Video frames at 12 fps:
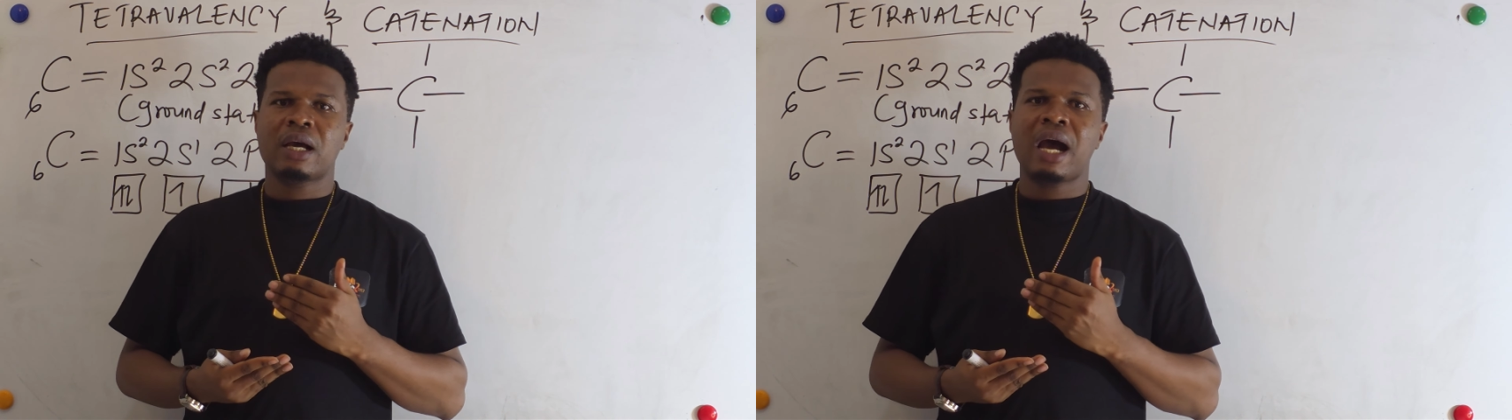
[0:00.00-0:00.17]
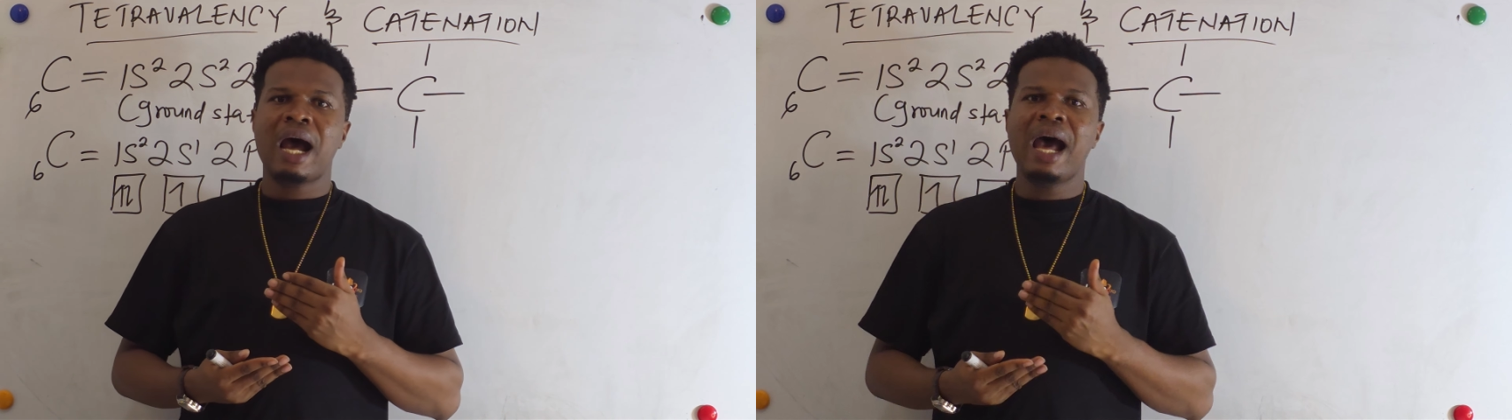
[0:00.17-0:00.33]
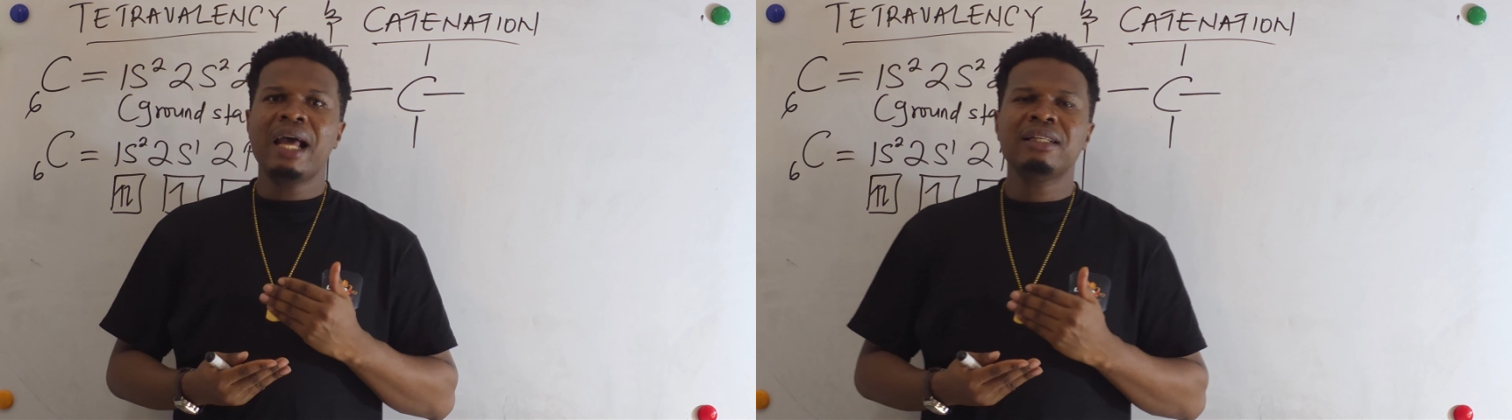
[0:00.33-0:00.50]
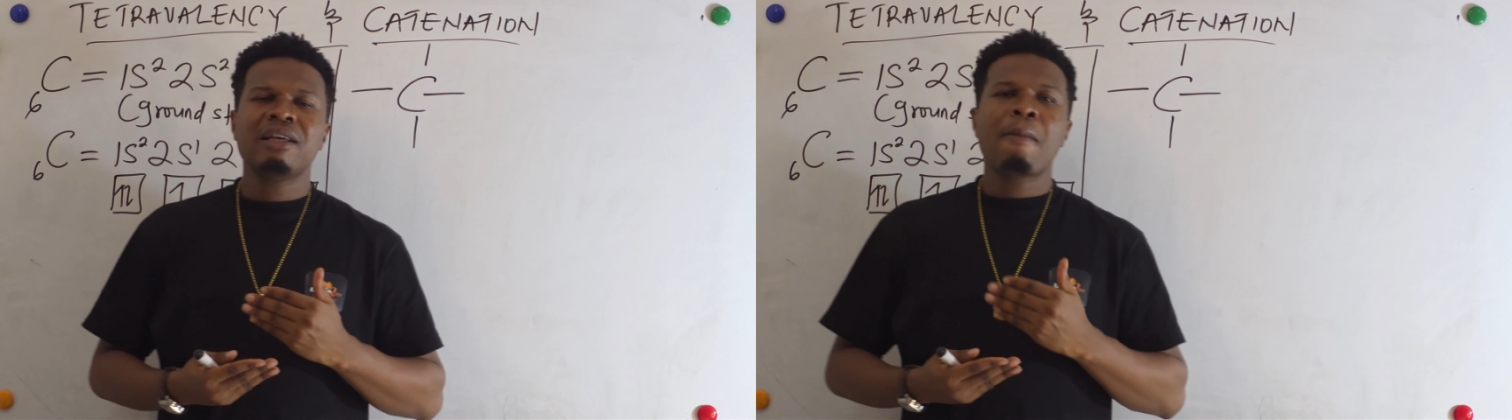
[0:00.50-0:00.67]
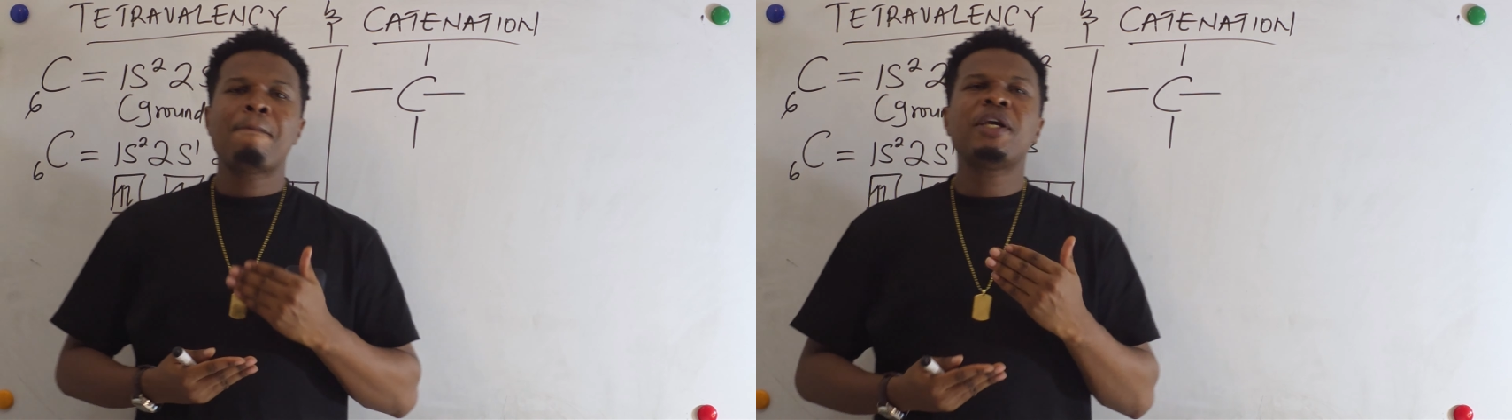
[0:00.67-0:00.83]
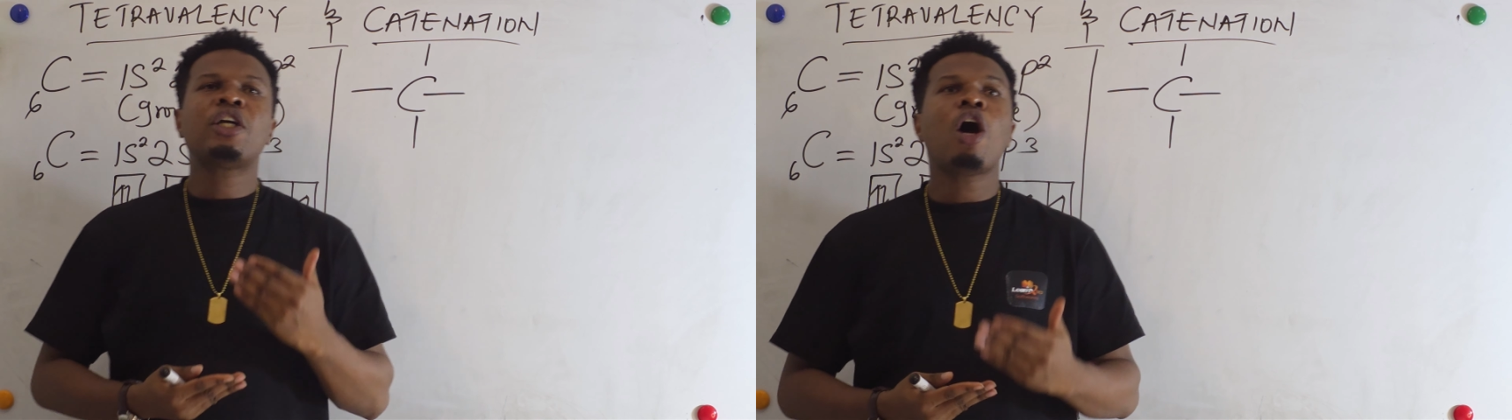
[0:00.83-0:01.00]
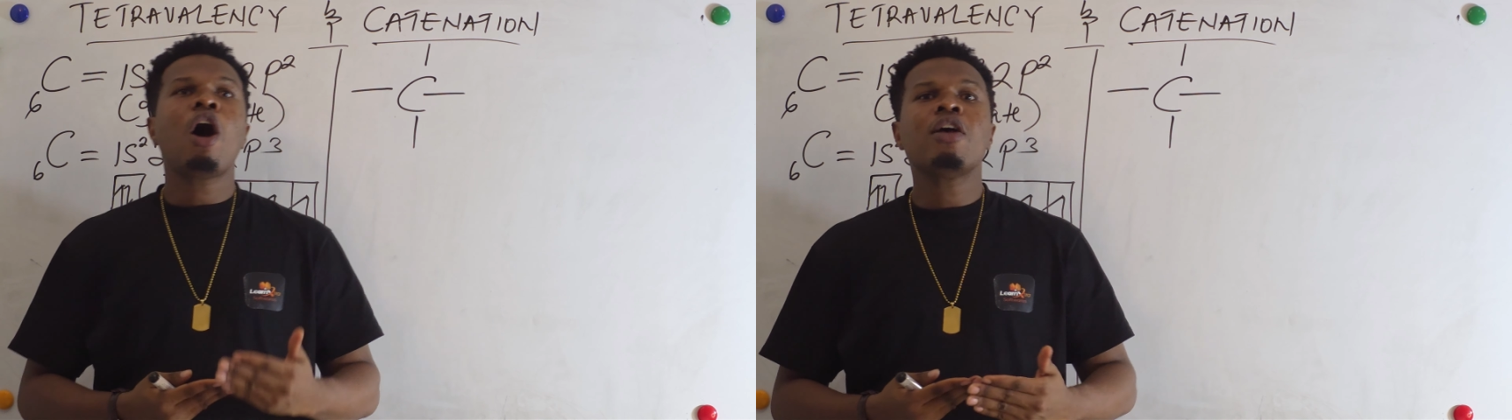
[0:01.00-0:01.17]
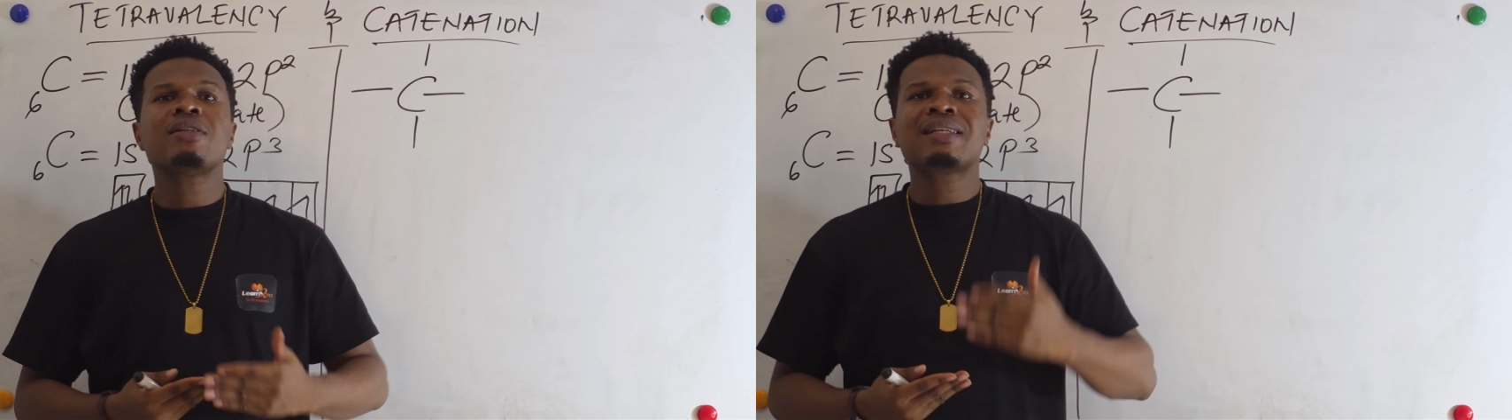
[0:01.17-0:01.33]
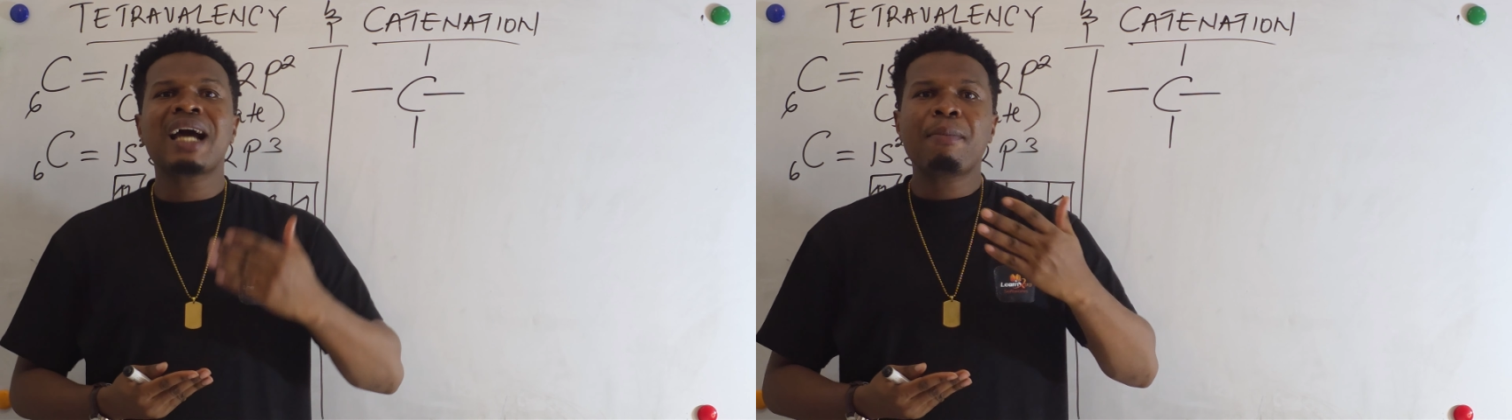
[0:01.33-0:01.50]
And
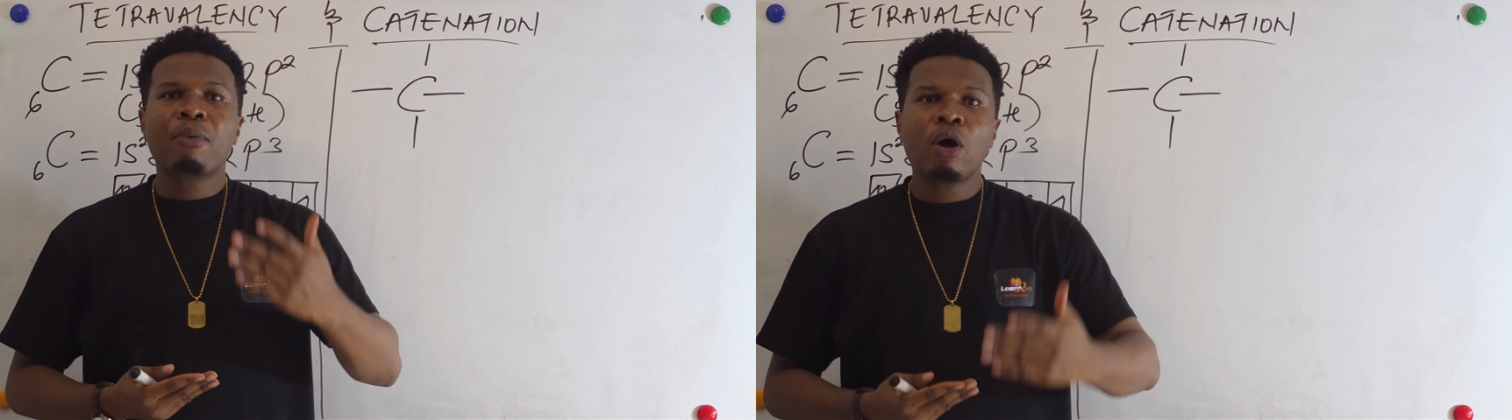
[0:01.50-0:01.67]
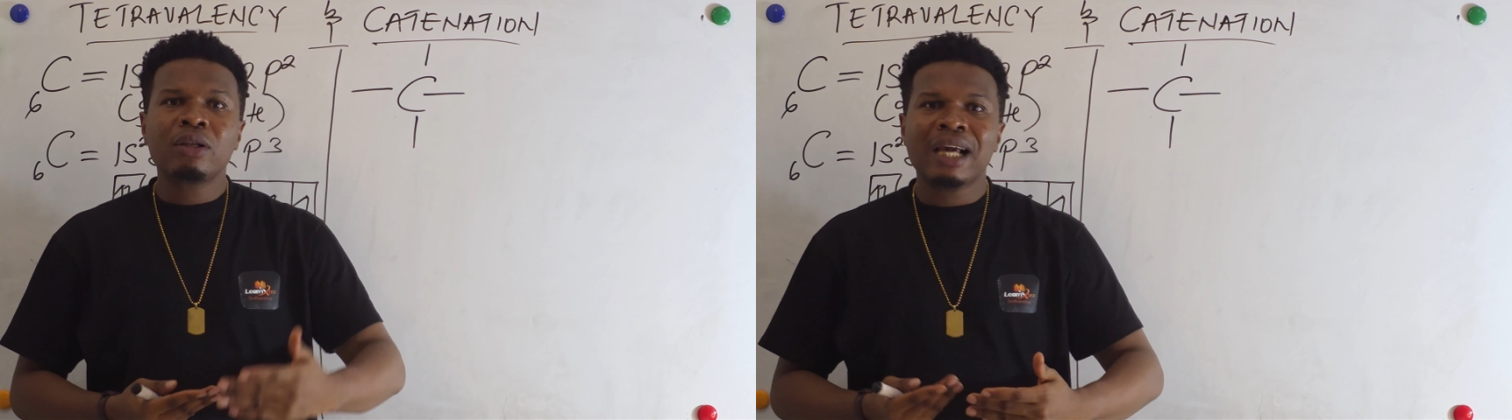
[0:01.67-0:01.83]
because carbon